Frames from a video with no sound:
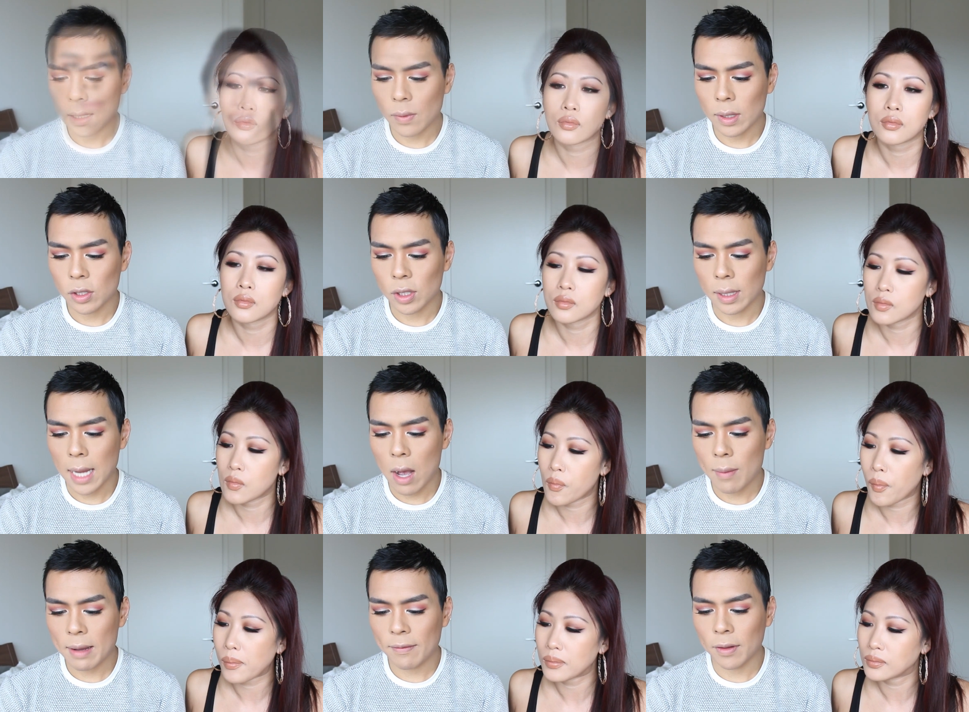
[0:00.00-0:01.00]
Speaker 1: Next question.
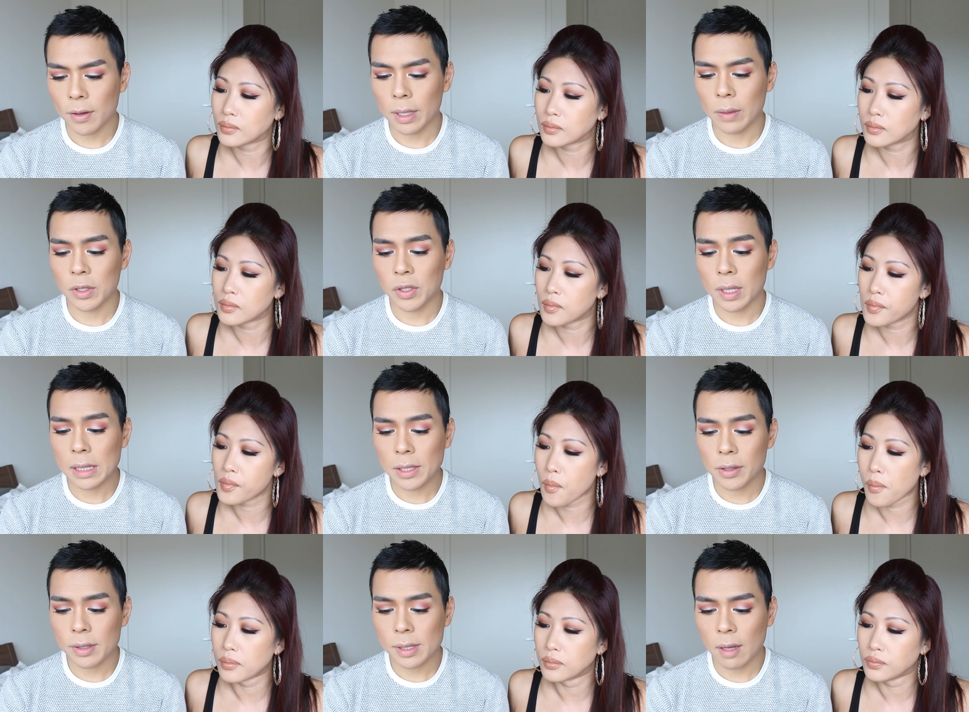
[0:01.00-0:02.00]
How about flirting? Would you
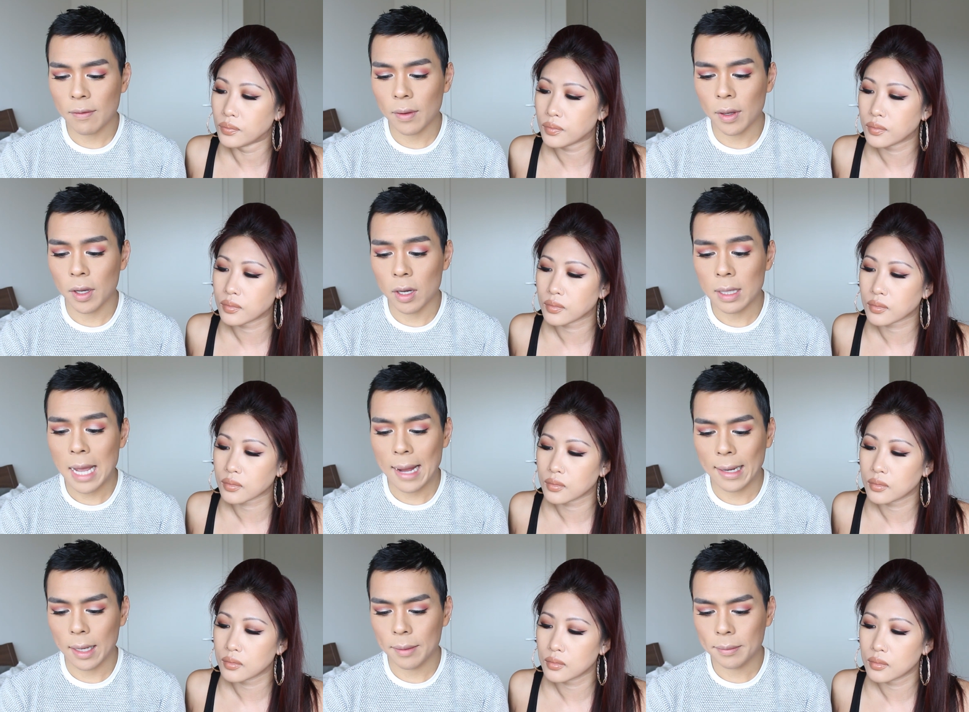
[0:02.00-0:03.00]
consider yourself good
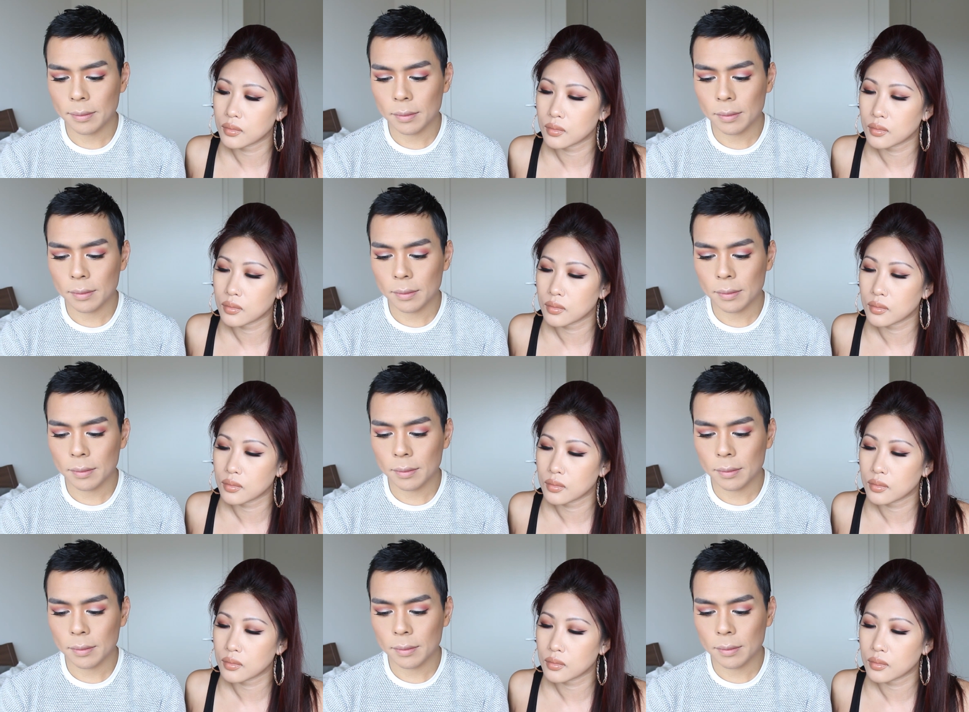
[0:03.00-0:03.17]
at it?